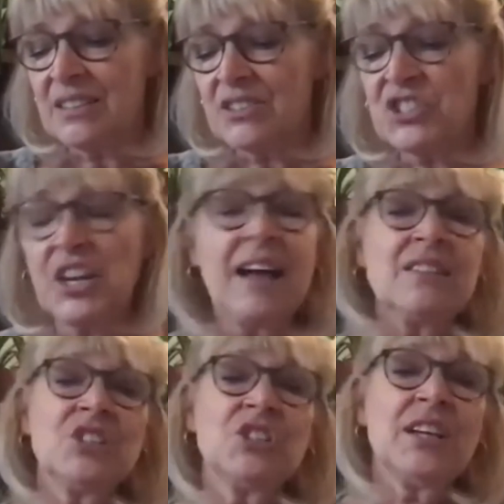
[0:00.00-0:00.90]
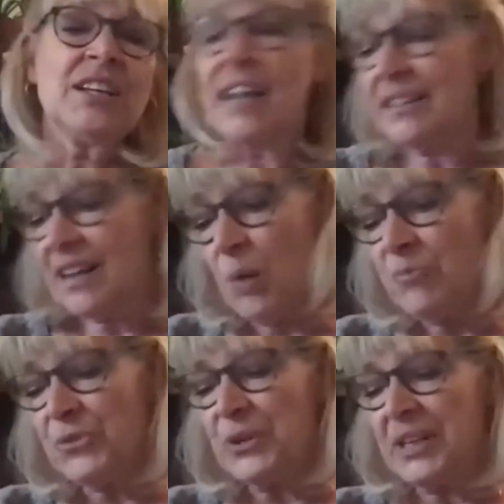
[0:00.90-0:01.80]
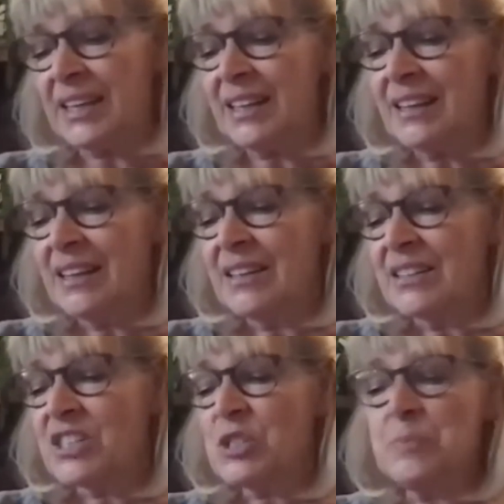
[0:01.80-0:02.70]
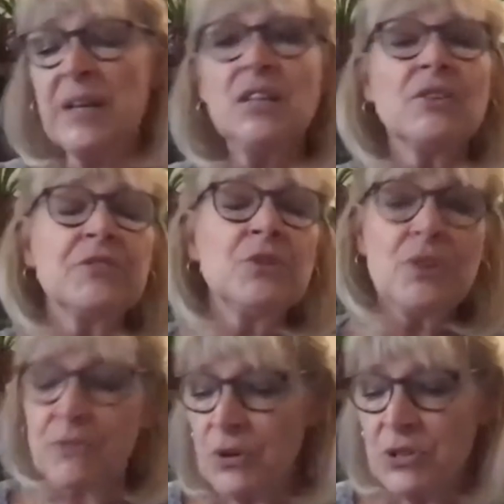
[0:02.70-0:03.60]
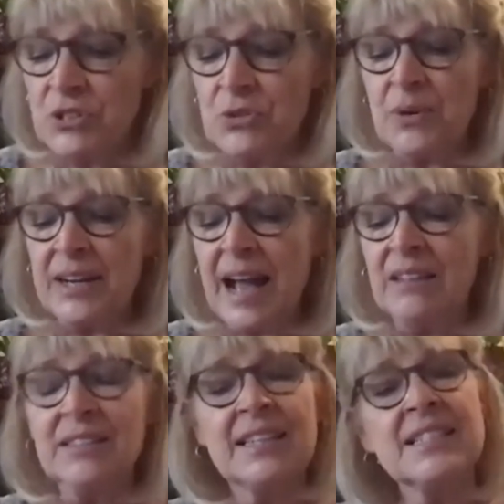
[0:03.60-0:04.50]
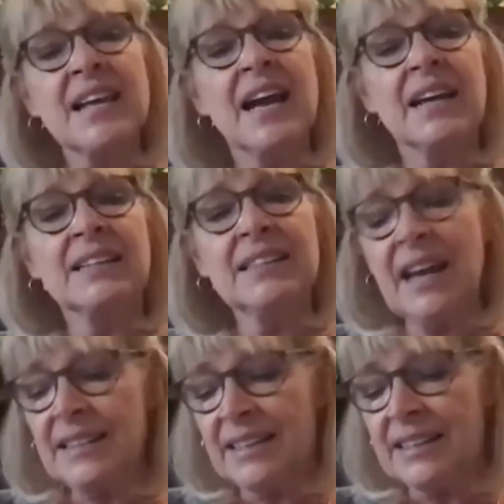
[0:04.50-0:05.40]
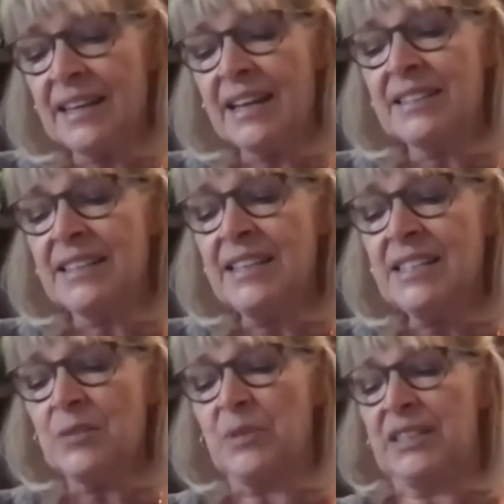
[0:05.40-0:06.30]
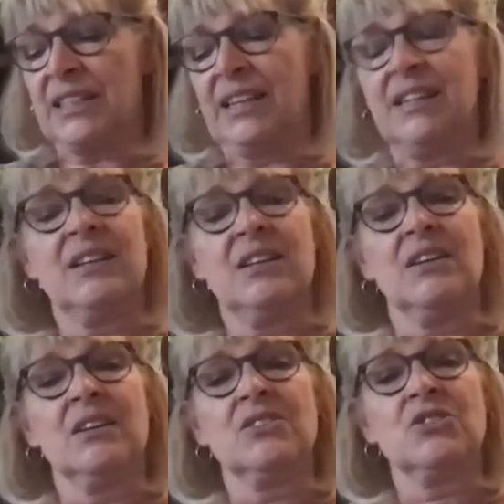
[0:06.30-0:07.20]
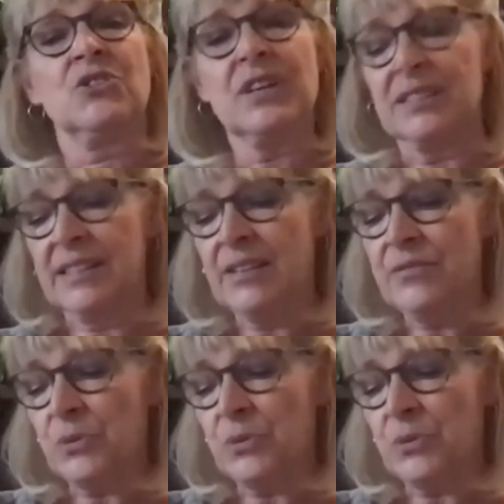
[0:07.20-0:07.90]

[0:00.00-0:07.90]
challenging, yet comforting, to speak of universal realities and yet connect intimately to the lived